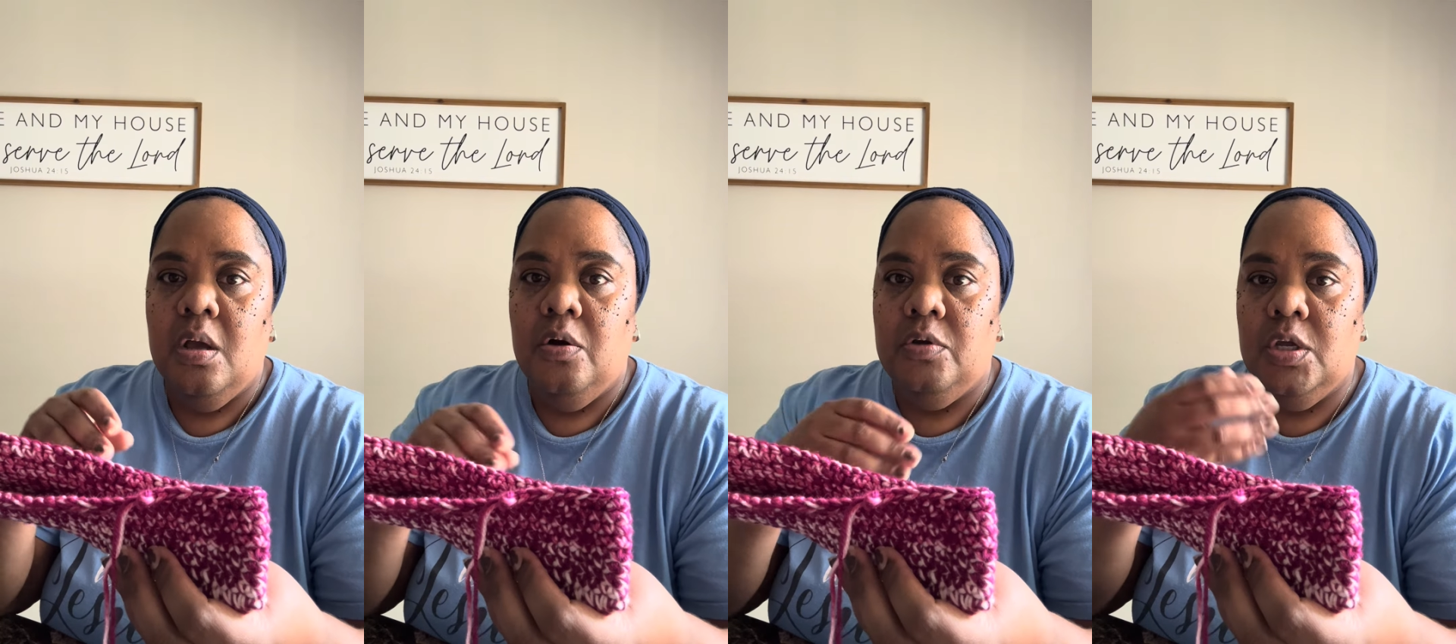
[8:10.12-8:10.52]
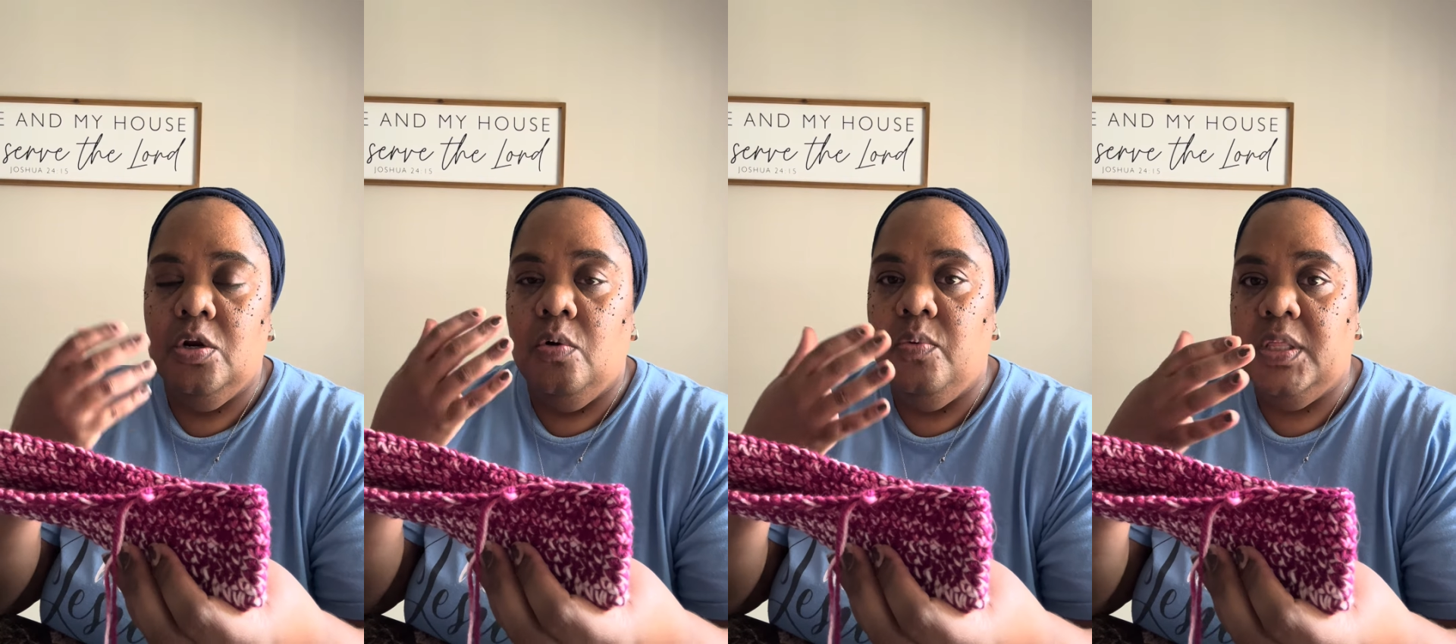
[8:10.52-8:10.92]
you
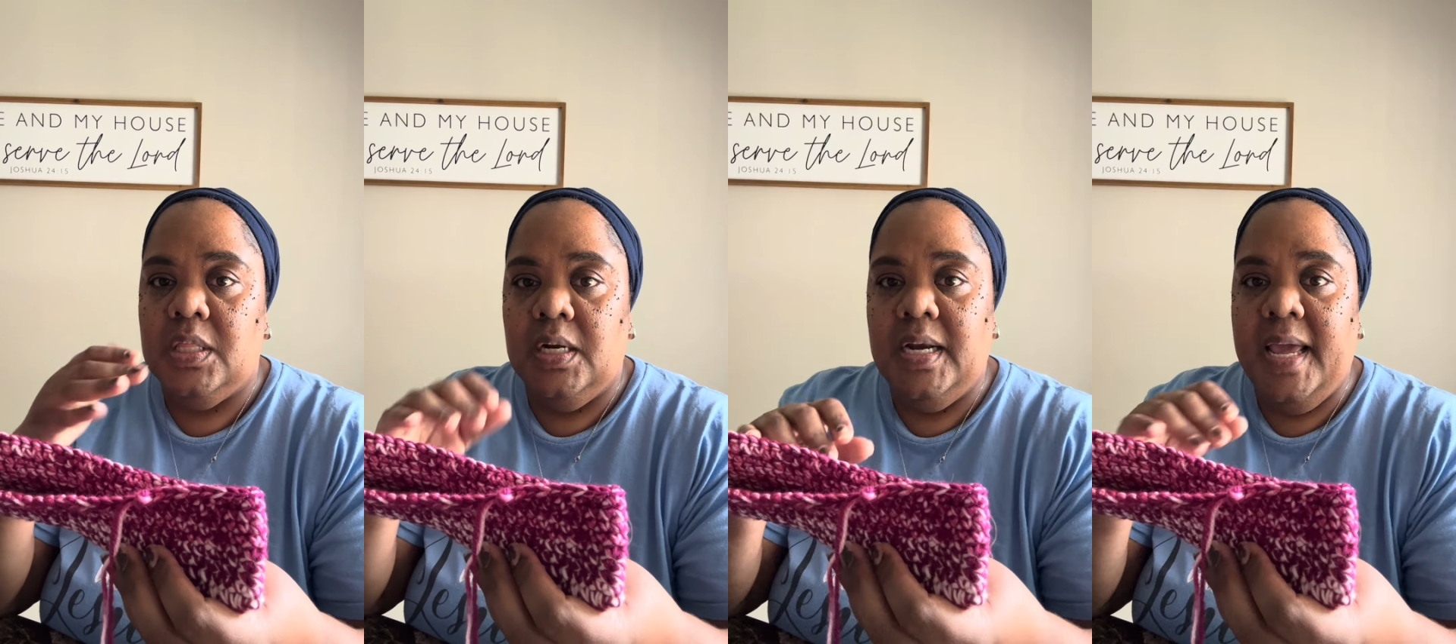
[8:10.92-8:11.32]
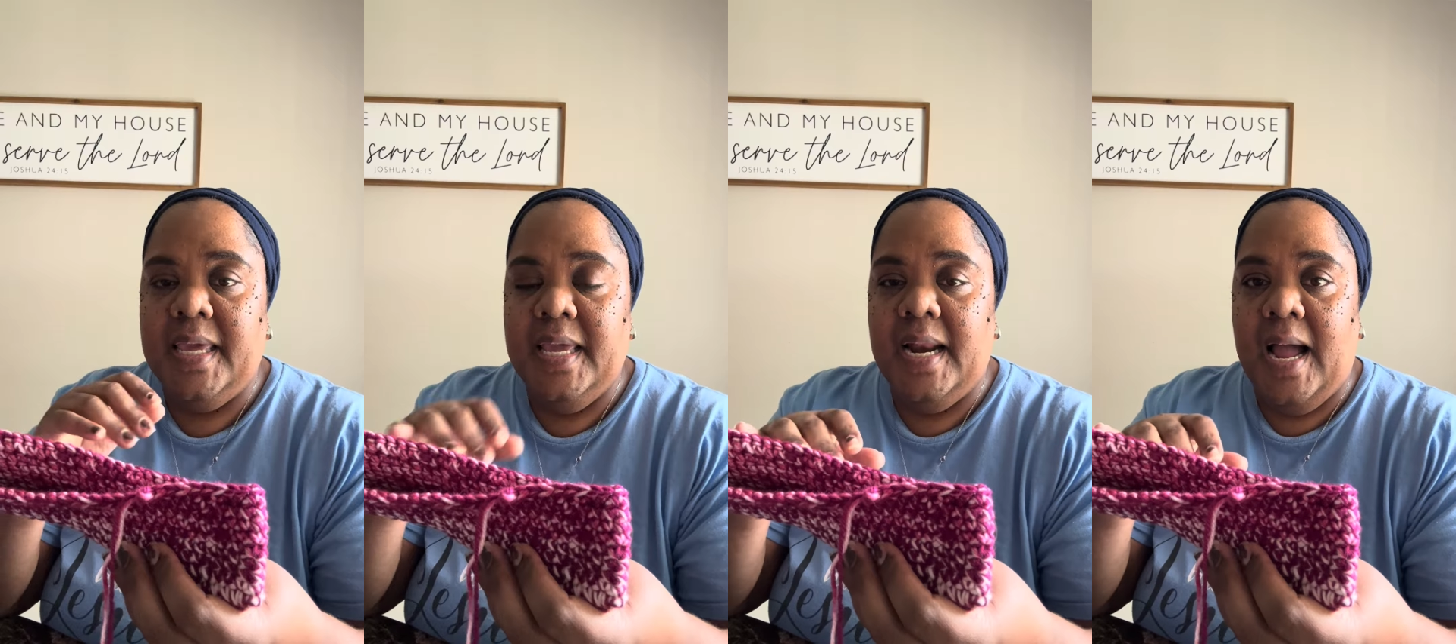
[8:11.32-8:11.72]
know, with the
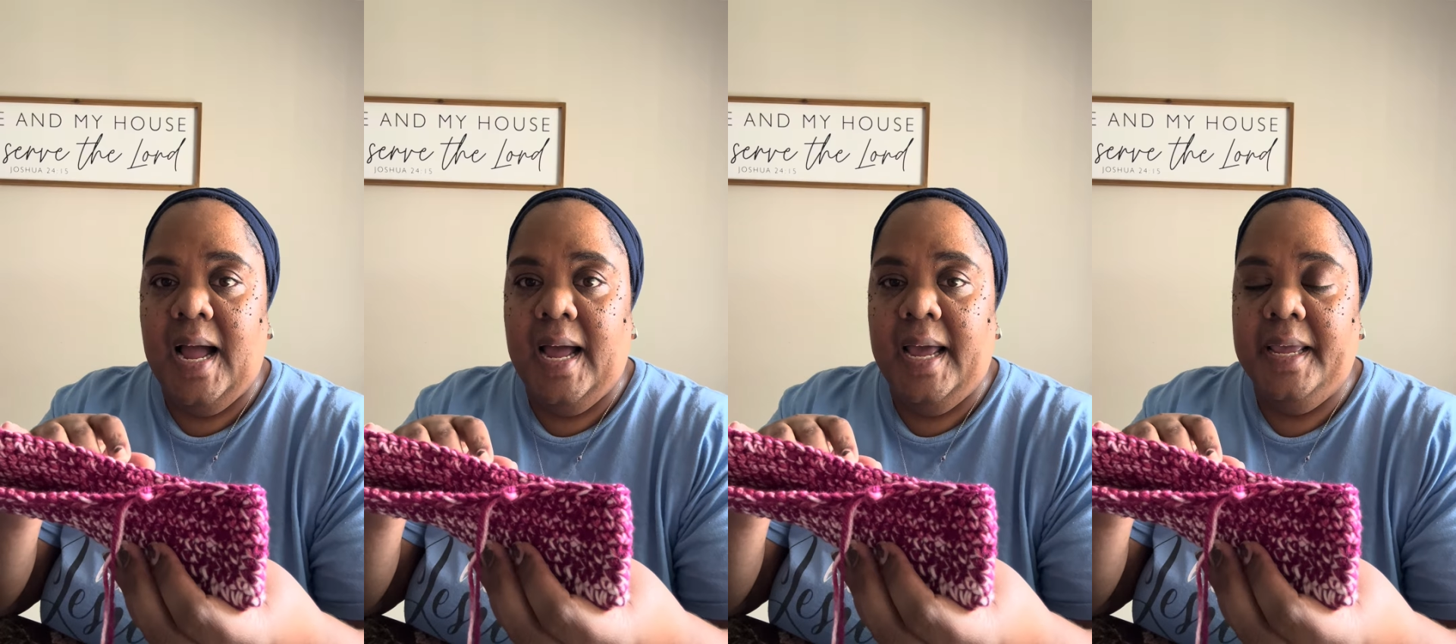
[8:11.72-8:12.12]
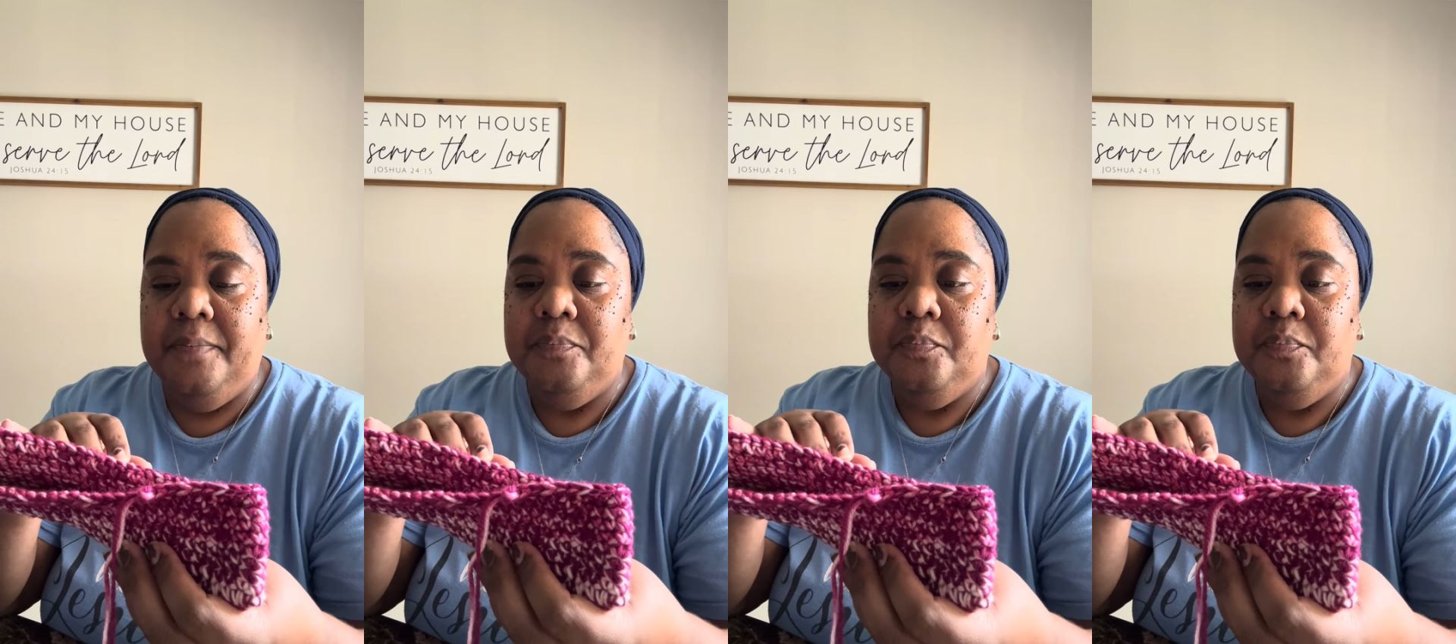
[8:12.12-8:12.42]
naked eye,